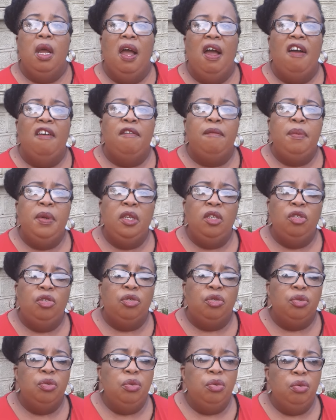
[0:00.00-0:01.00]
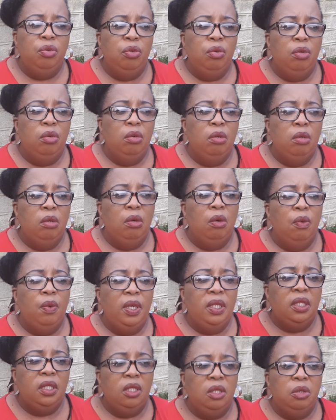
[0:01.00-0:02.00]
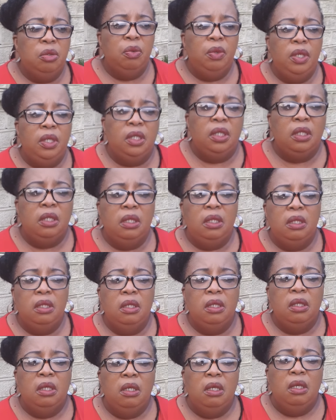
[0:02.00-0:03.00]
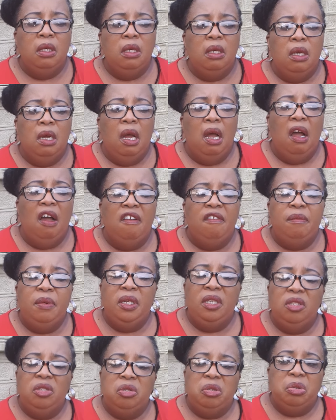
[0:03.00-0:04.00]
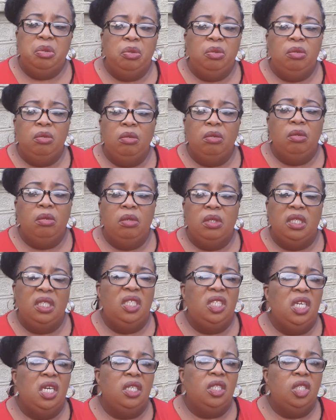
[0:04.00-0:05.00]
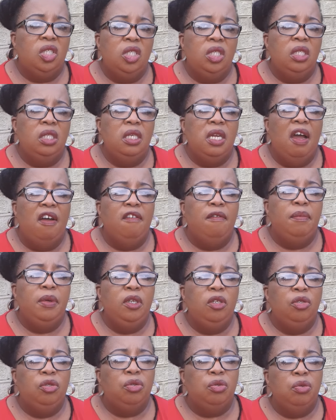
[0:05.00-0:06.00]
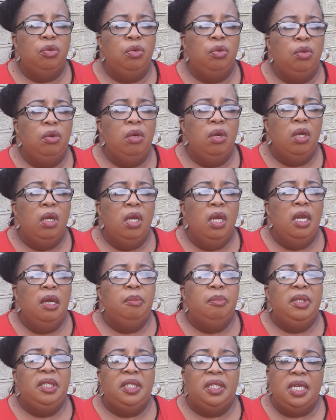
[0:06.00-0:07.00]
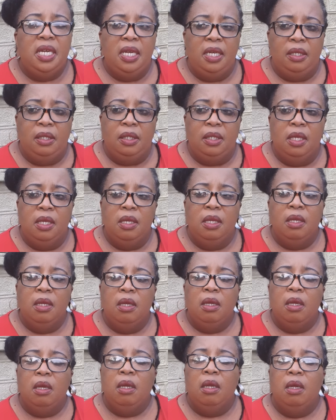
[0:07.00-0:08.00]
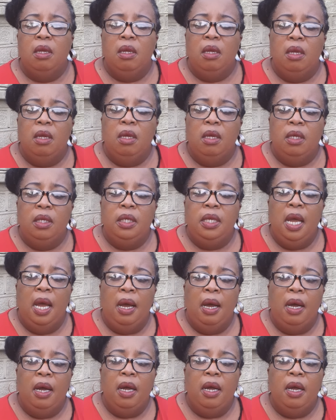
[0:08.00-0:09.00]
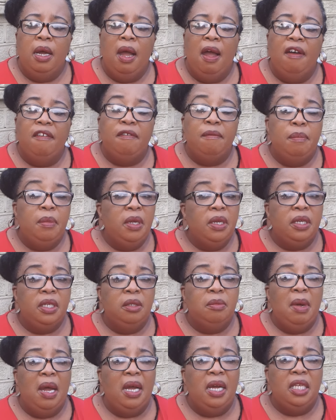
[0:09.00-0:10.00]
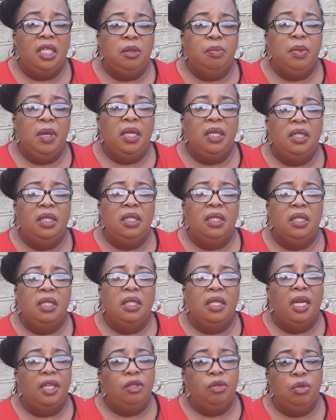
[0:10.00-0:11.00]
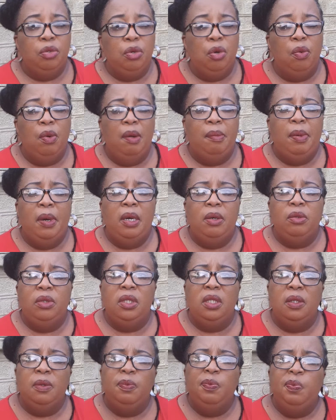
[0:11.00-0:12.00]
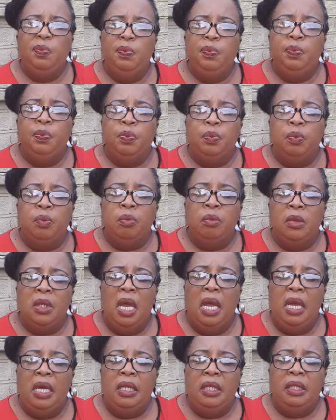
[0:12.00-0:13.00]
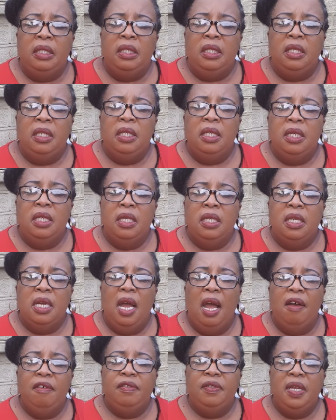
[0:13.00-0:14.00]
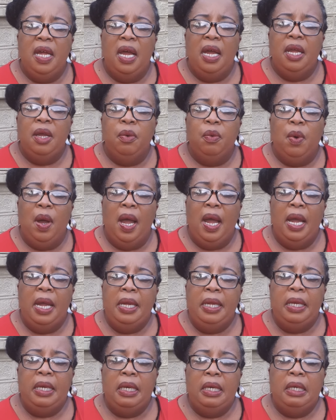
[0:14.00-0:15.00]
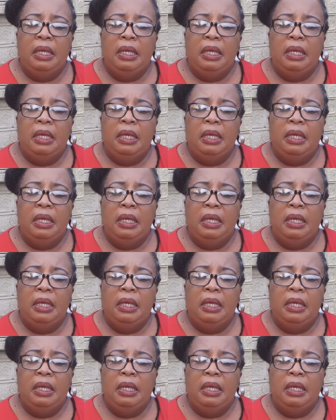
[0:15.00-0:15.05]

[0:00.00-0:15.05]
I've been through worst situation. I've been through rejection. I've been through betrayed. Yeah, I've married my husband that you know about. And after a while,